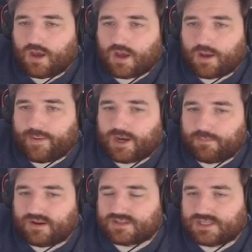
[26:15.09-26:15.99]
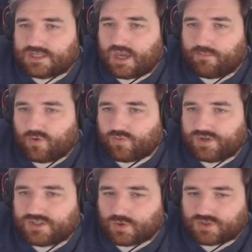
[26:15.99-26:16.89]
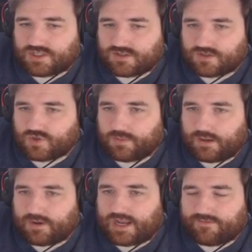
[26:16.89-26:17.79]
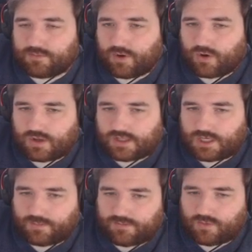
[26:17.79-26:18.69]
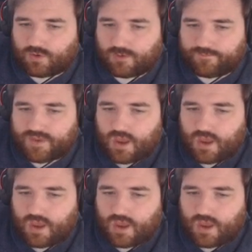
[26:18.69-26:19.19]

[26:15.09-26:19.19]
and ability to get more resources, assuming I'm going to have to block a little bit more.